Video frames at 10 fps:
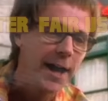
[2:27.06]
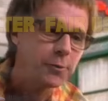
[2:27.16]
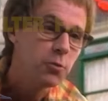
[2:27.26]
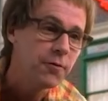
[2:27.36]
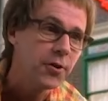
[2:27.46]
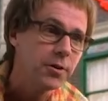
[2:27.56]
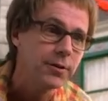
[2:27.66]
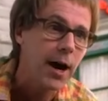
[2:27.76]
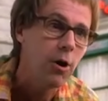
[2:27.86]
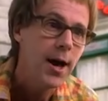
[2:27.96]
I do for you
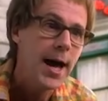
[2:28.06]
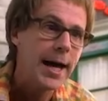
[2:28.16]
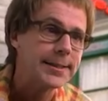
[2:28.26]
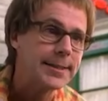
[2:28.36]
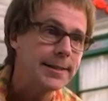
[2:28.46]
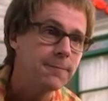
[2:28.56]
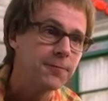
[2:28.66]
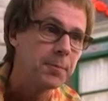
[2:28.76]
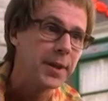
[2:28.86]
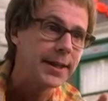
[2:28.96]
now a scene
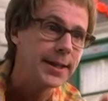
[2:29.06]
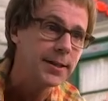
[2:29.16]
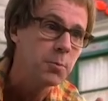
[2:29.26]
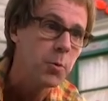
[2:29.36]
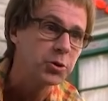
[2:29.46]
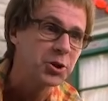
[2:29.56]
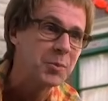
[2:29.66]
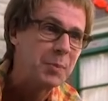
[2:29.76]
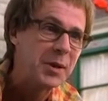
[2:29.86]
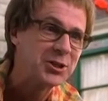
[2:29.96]
from the hit
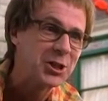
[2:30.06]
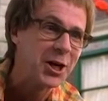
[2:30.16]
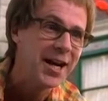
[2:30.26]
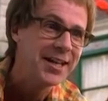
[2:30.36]
motion picture